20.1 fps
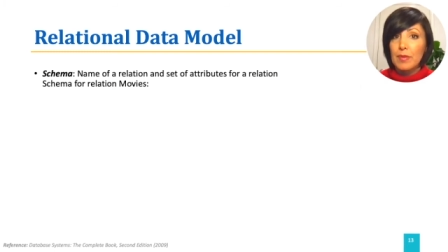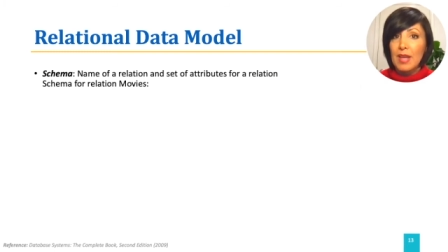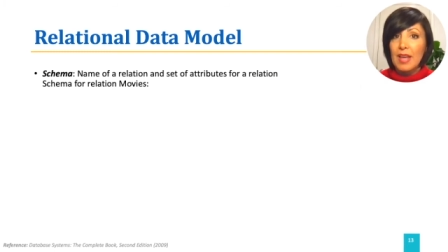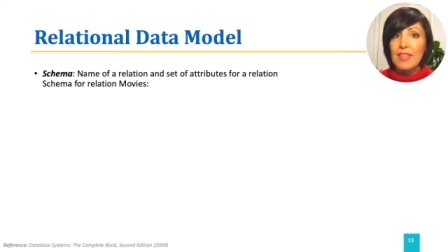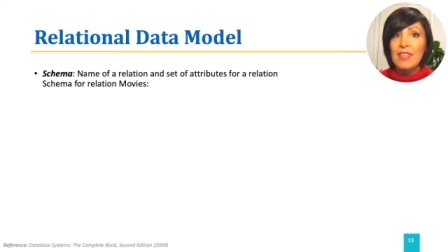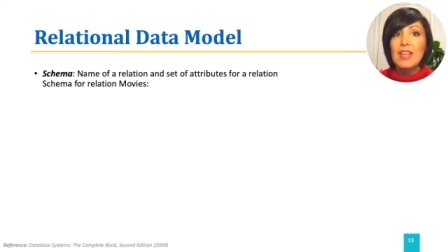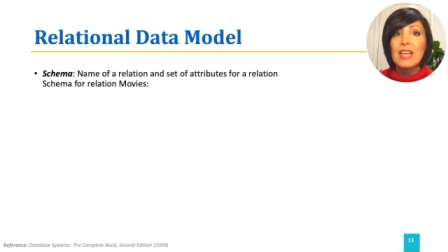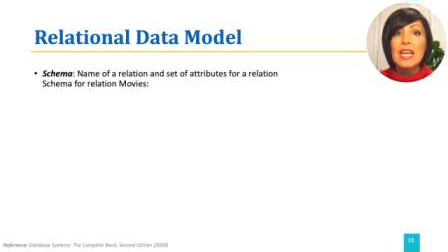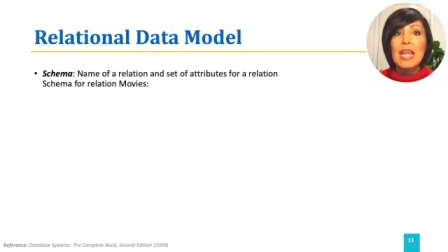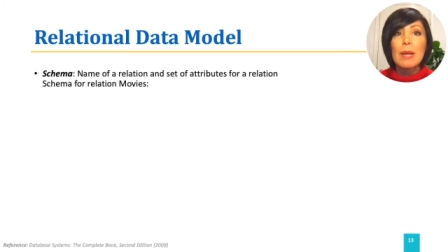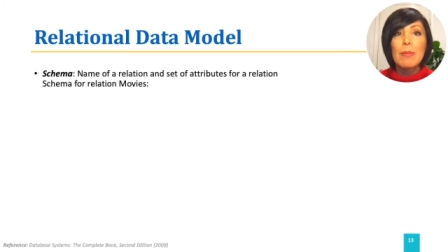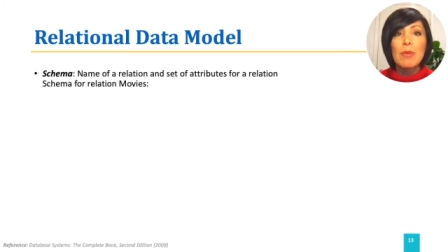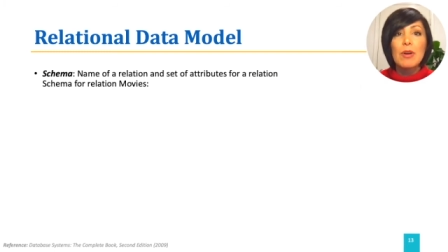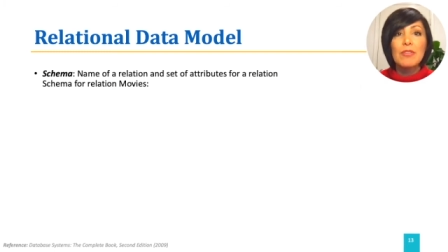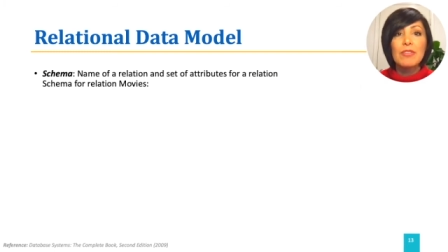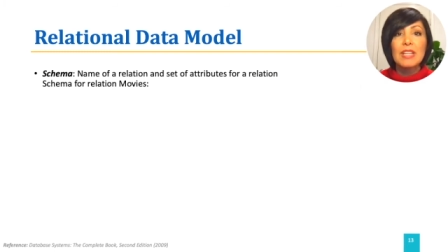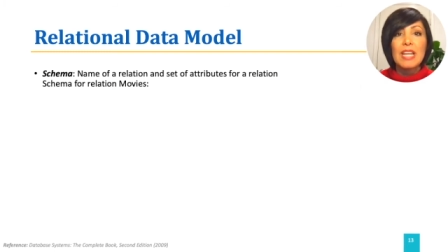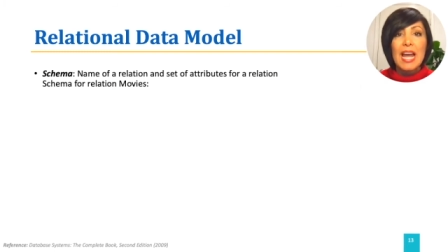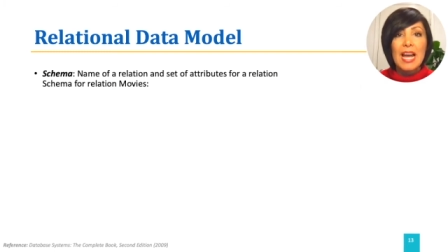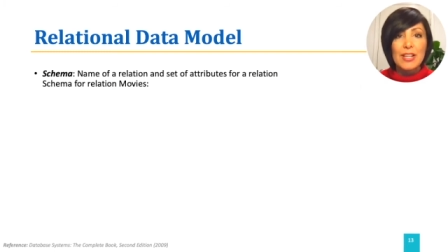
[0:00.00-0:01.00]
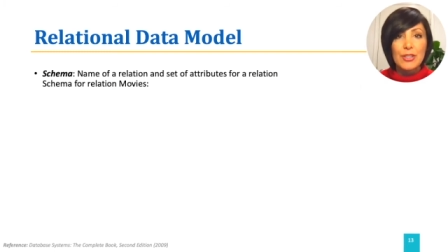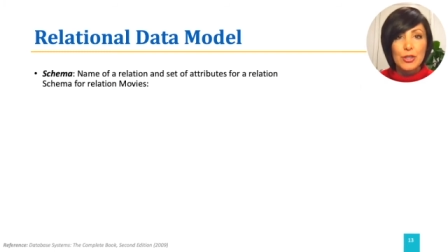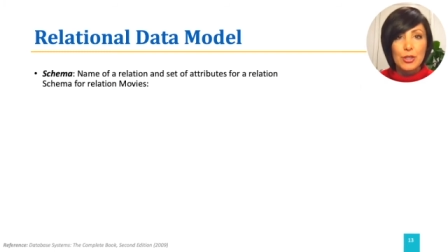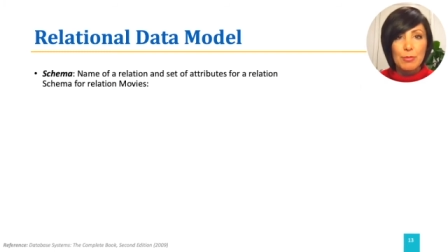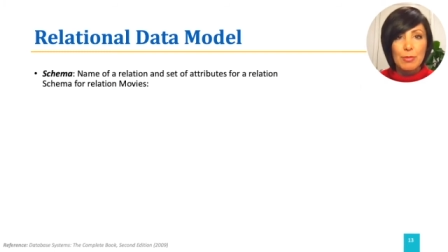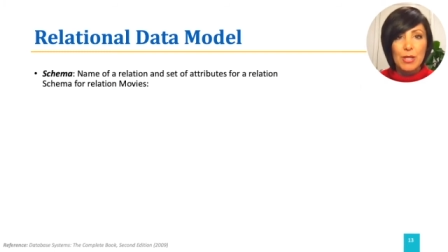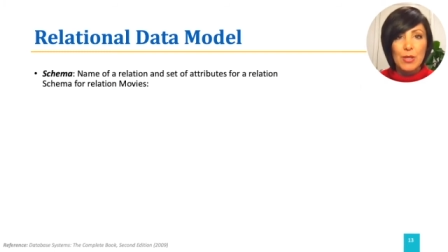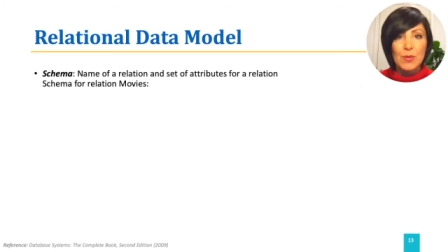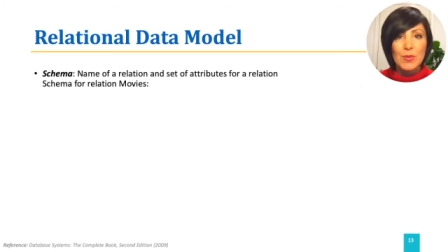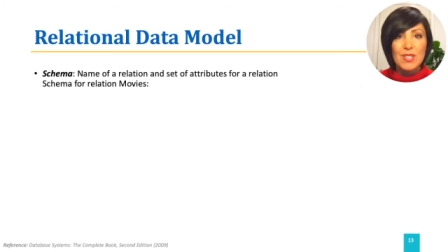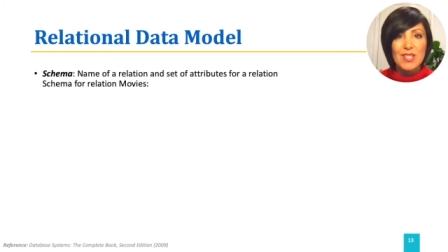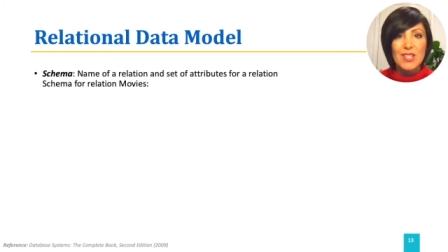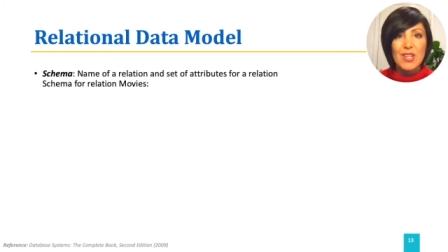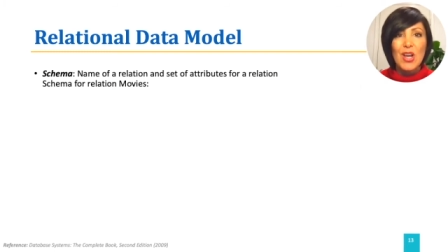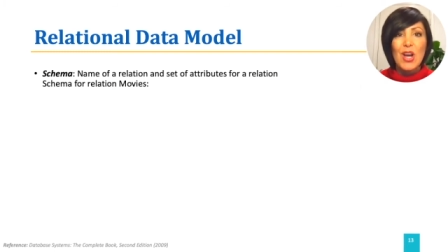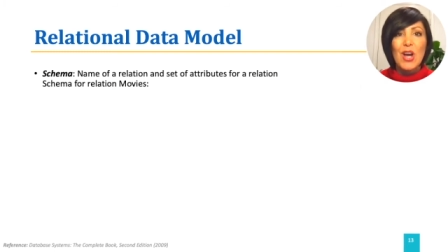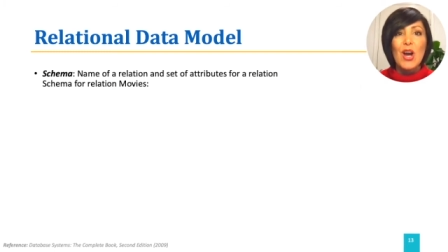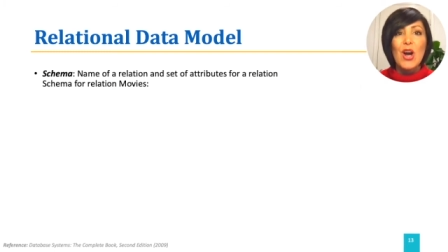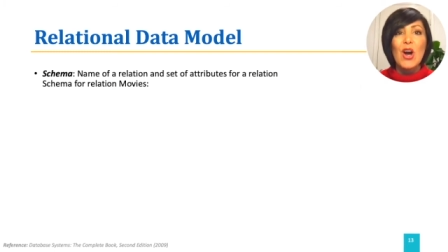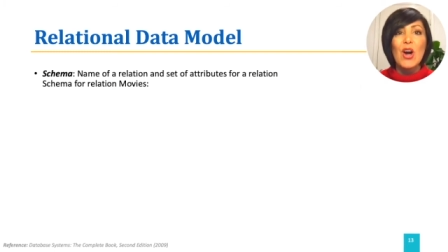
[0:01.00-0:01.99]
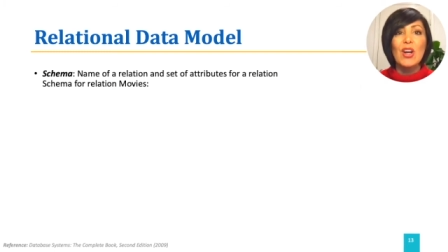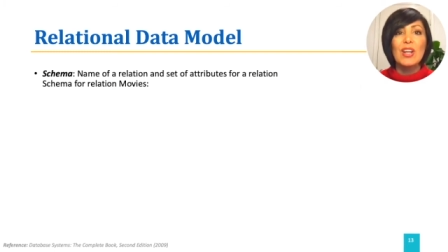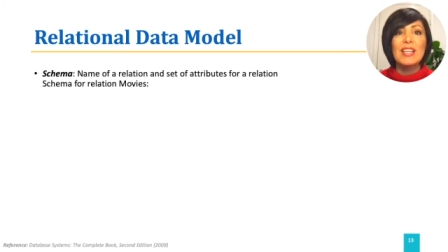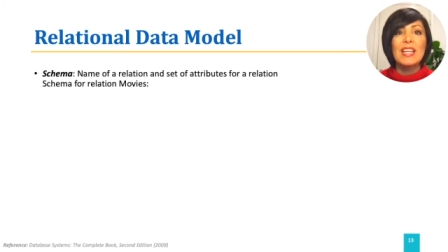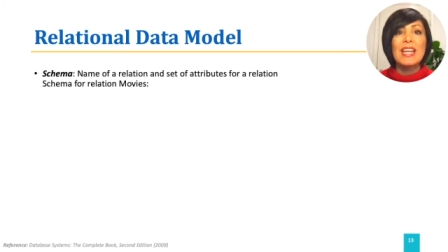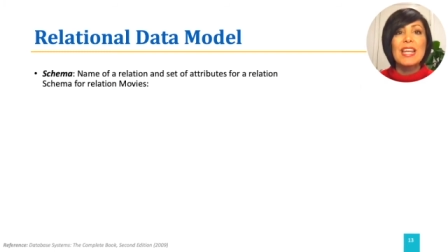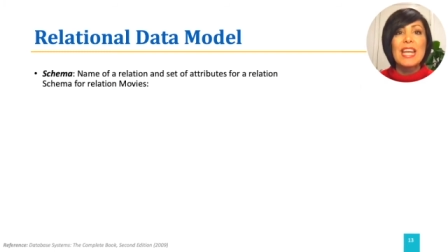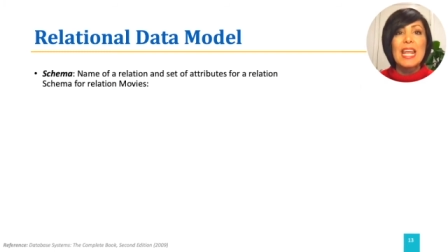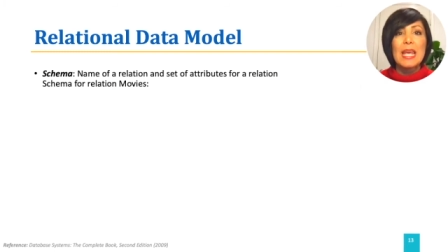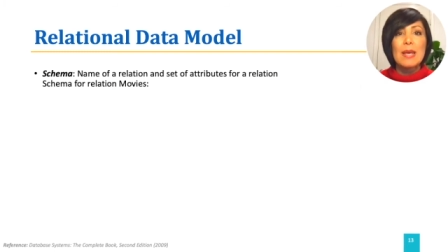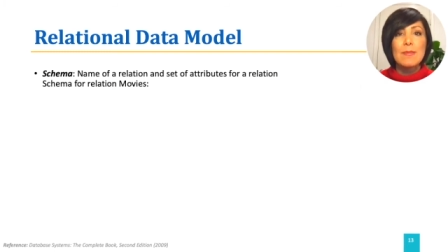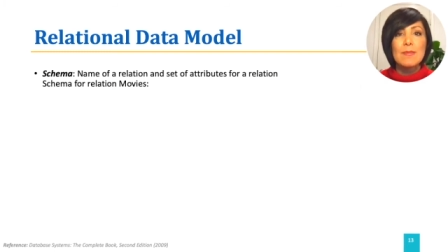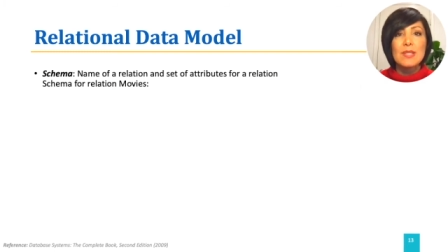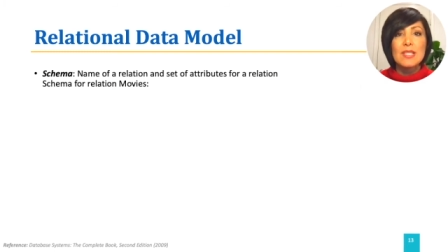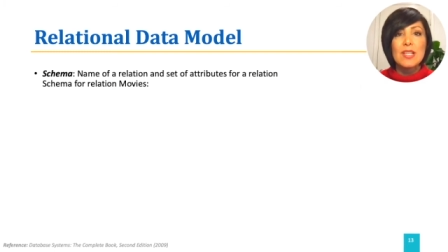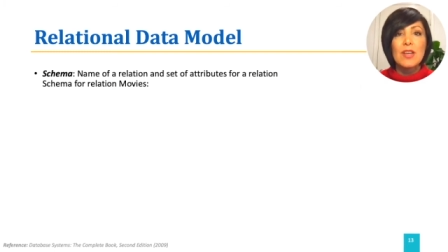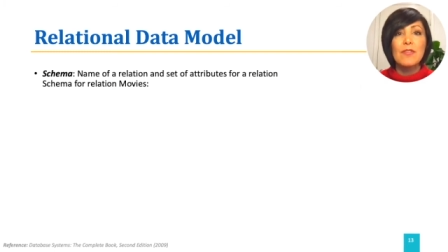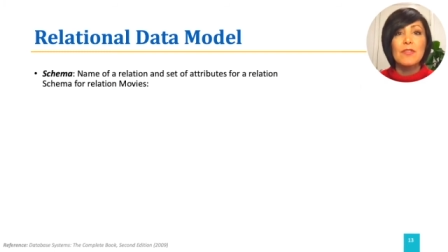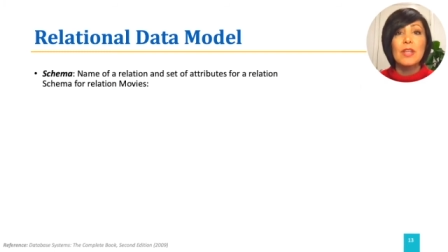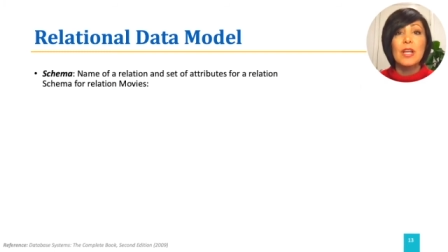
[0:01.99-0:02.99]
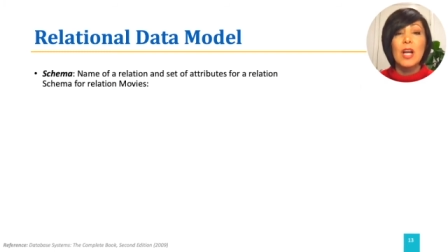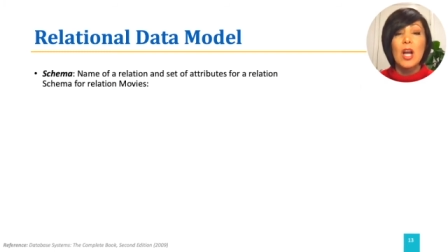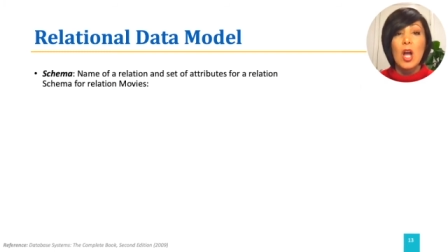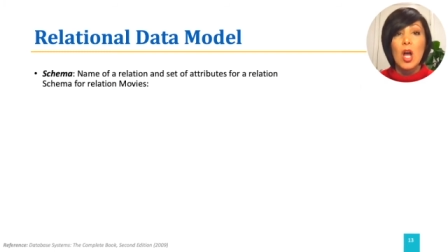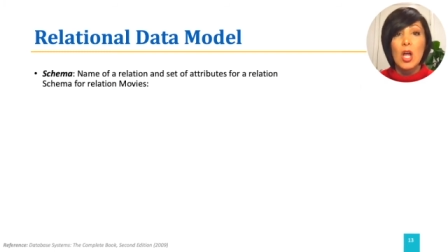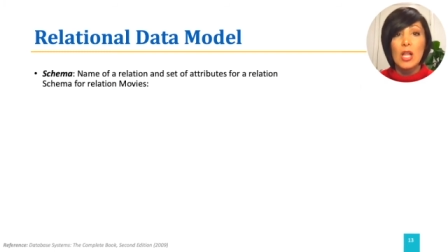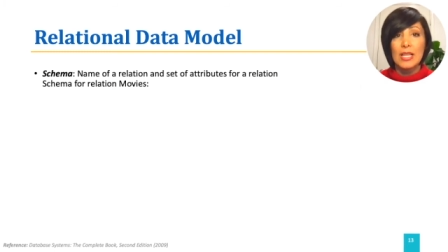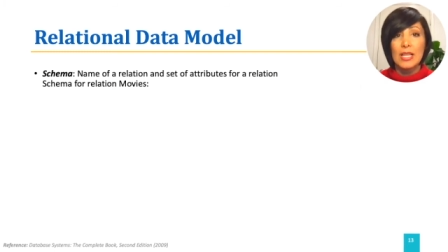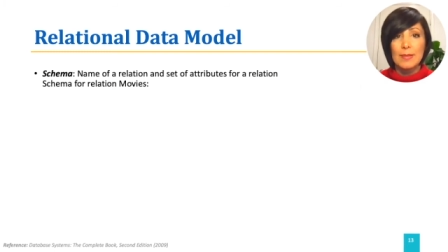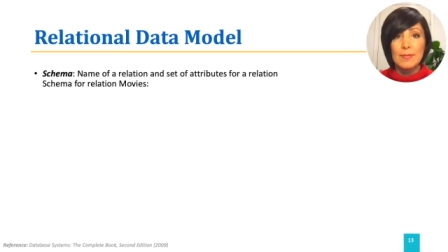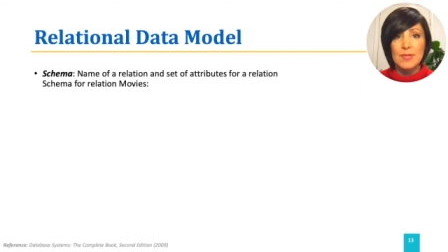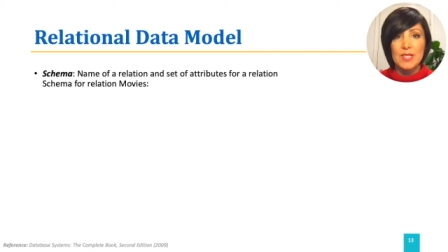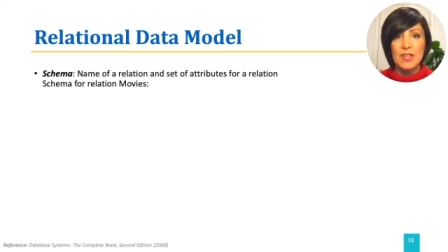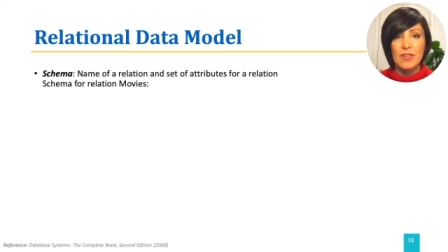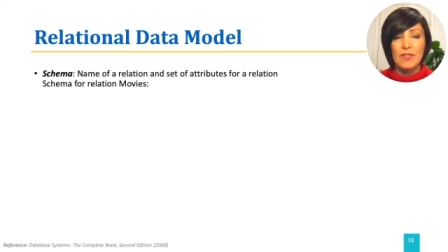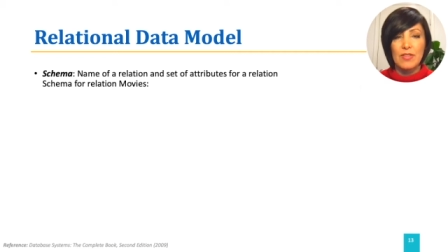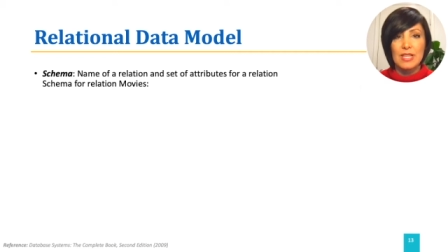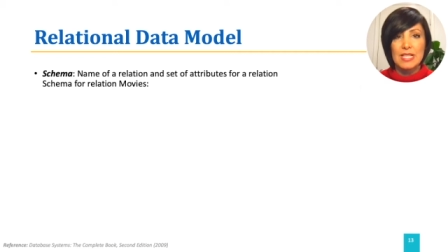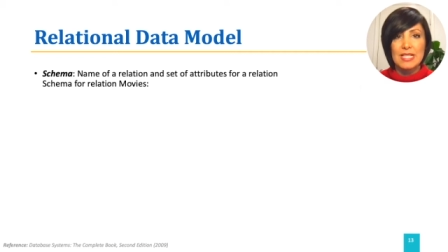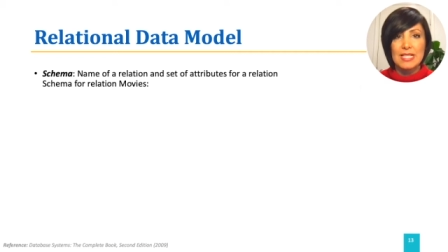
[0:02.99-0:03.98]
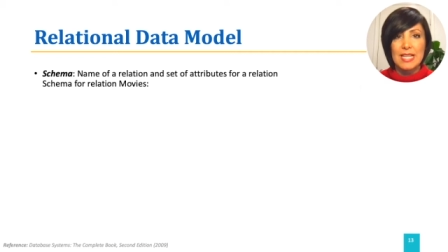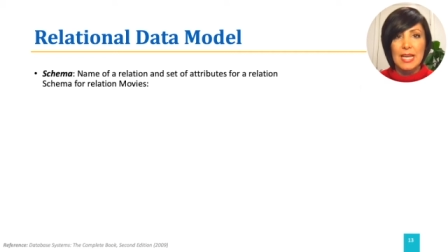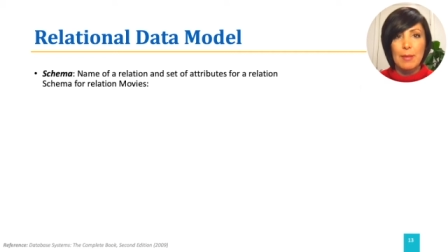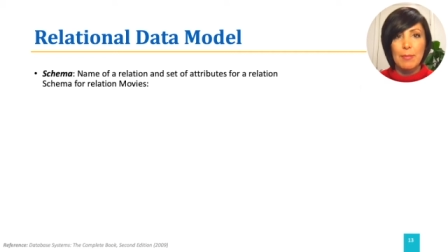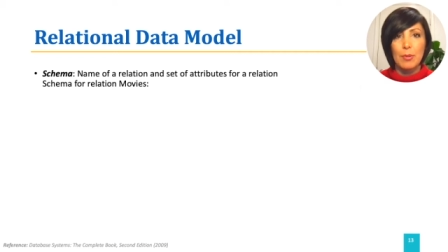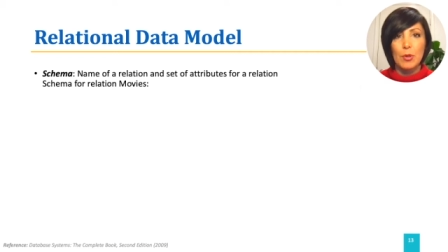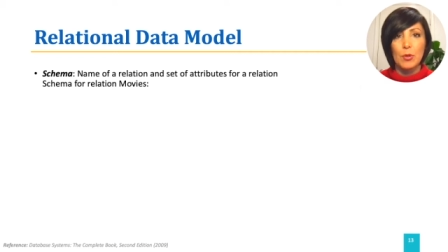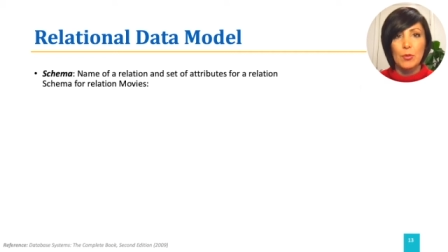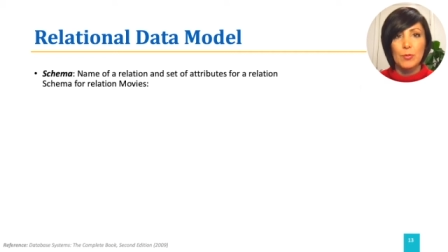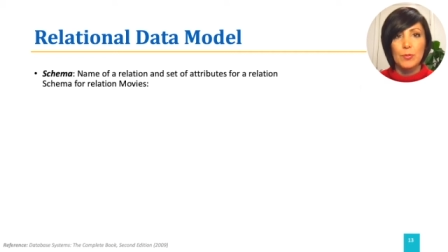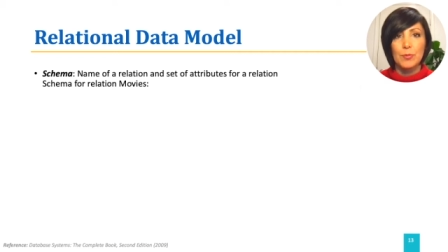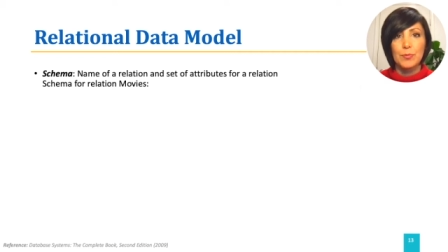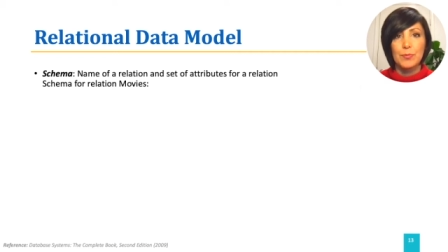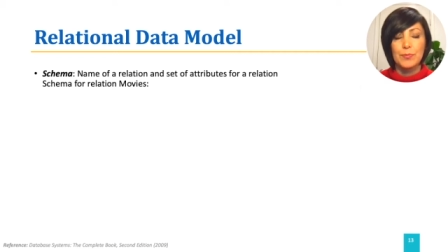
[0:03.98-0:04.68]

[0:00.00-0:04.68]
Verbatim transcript: and the name of the attributes are the names of the columns of this table.